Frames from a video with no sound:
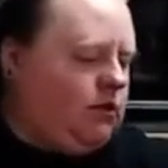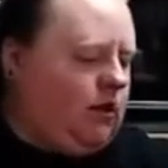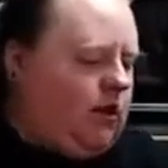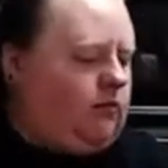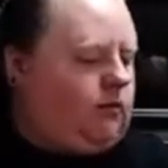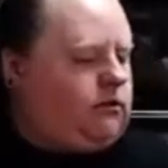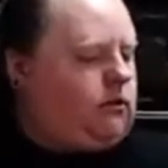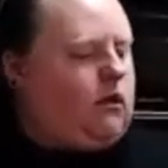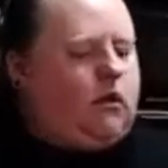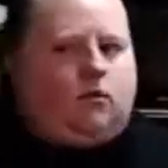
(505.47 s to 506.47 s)
You're going
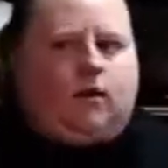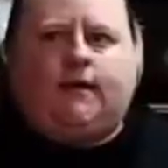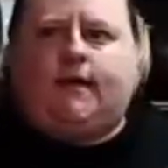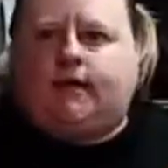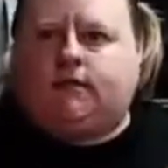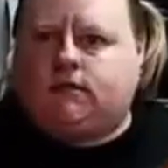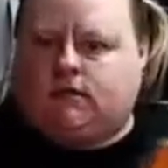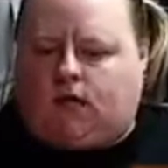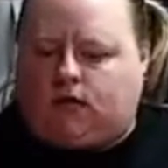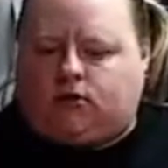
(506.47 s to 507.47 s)
to go, again, to
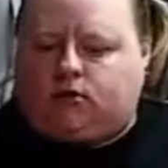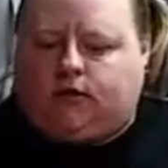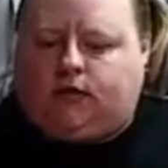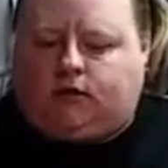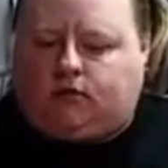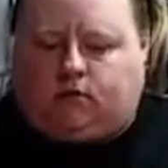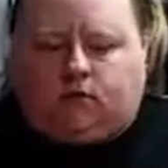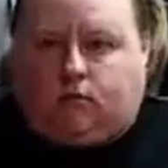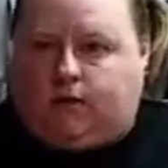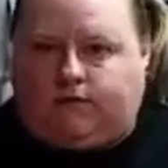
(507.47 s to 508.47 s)
Dollar Tree
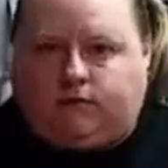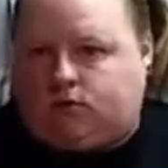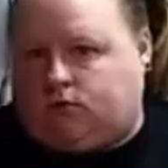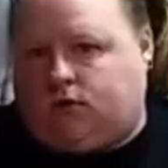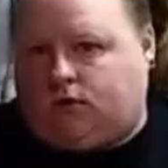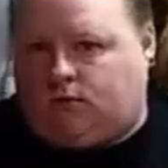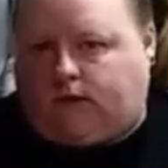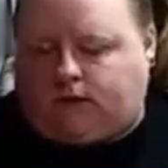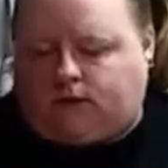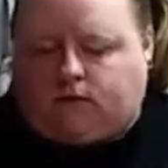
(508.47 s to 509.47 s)
or whatever store you
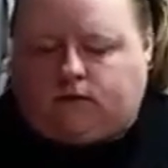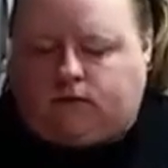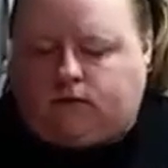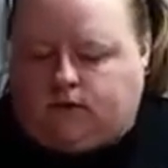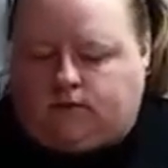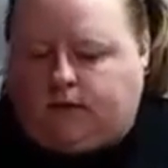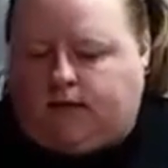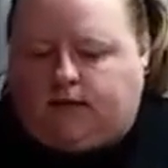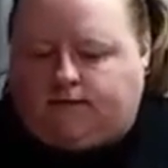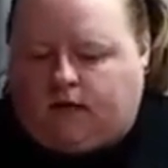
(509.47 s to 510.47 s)
want to. But
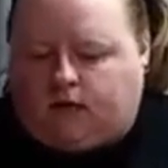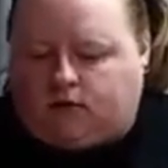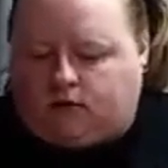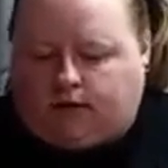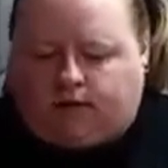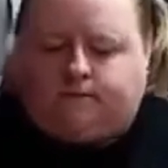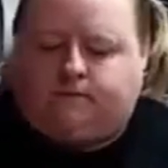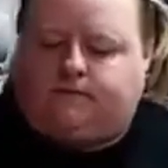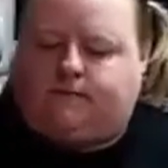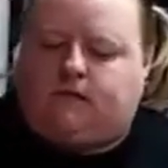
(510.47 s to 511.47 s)
I love Dollar Tree.
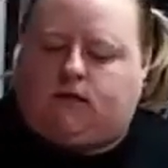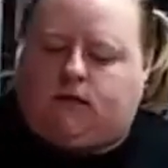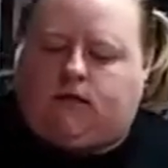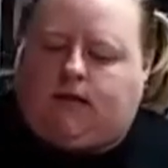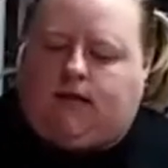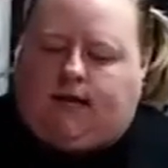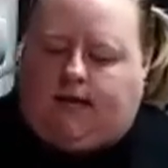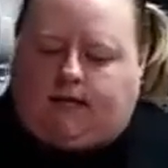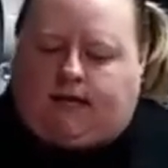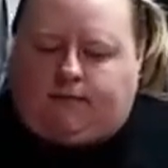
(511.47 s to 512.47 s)

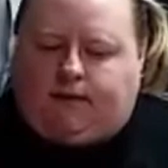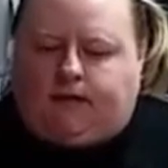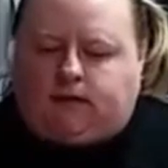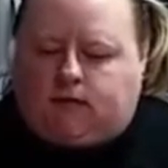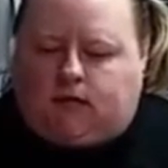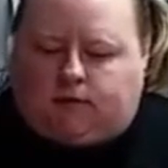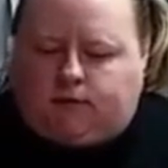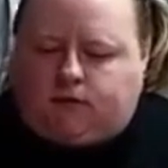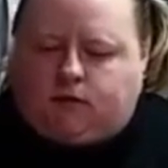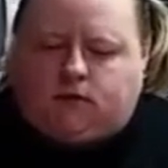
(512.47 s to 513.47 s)
And I picked
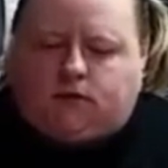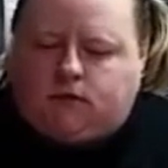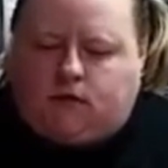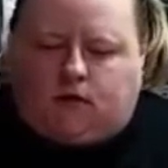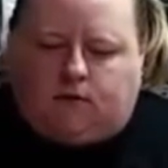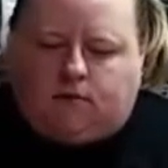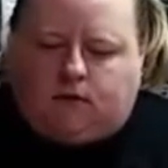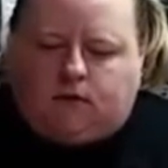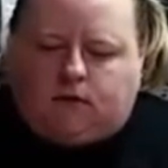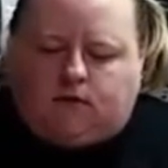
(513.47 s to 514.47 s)
up some
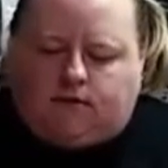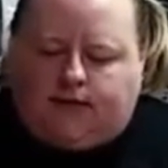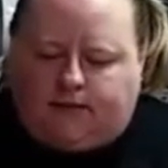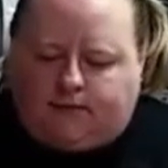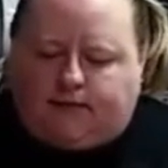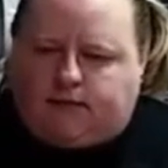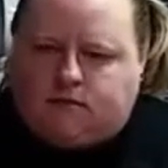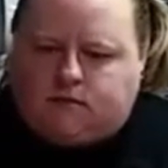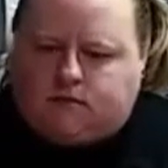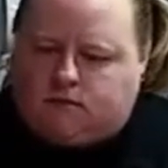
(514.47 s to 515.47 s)

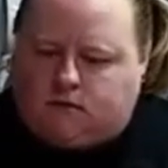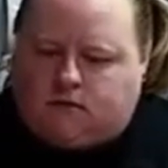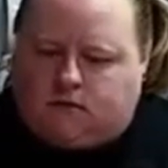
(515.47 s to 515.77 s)
napkins.